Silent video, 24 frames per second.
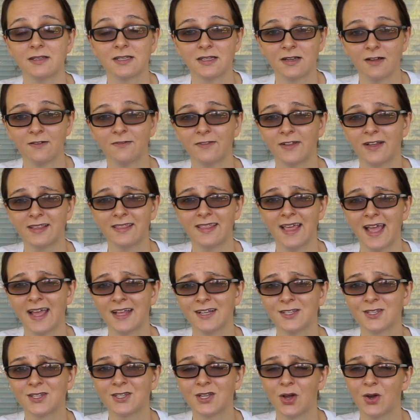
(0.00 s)
stuff like that.
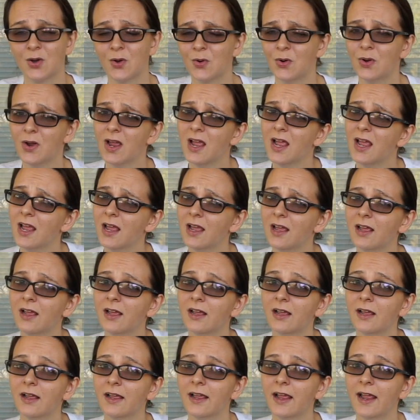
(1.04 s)
So
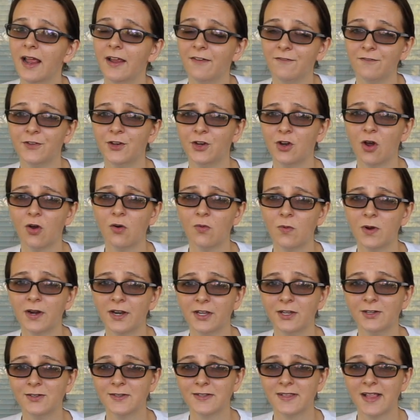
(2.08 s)
if you don't want to
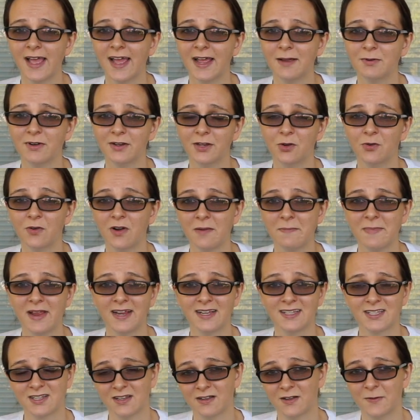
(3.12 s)
use lye but you want to
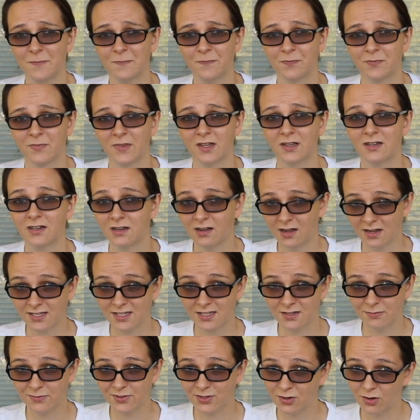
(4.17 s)
make some
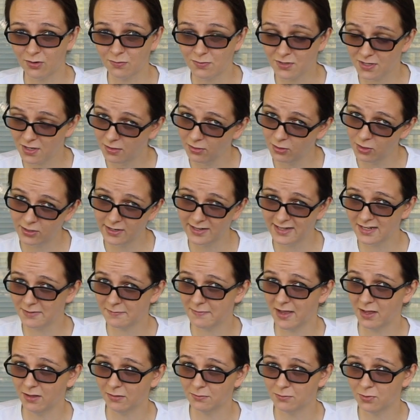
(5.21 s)
custom soaps, look into
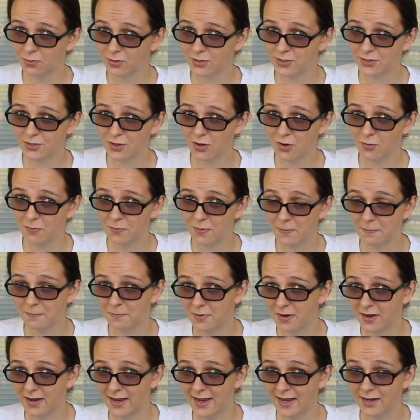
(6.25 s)
melt and pour soap.
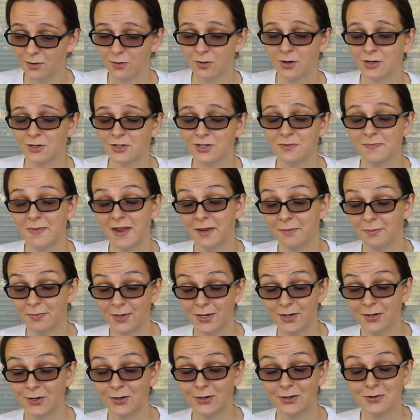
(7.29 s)
But in order to make
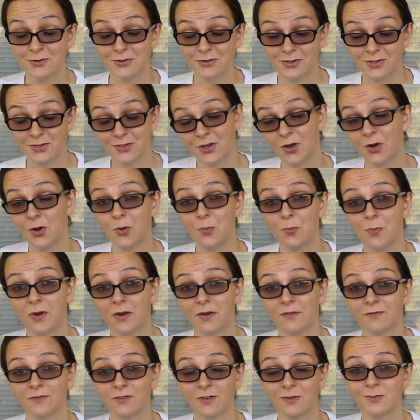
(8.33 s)
pure soap
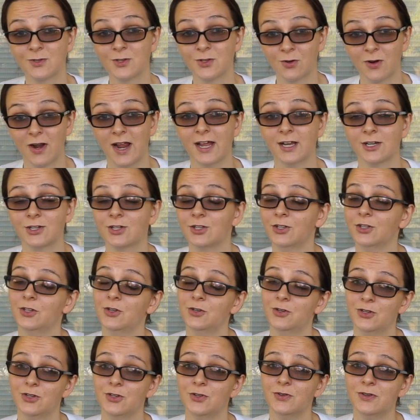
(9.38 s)
from scratch, you
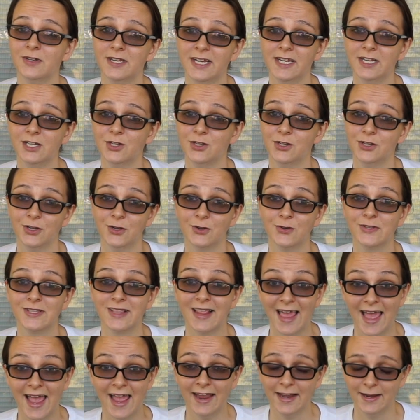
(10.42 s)
do need to use
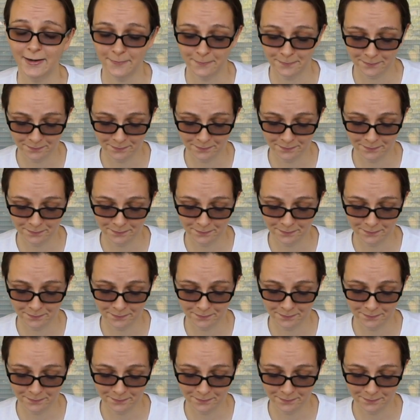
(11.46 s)
lye.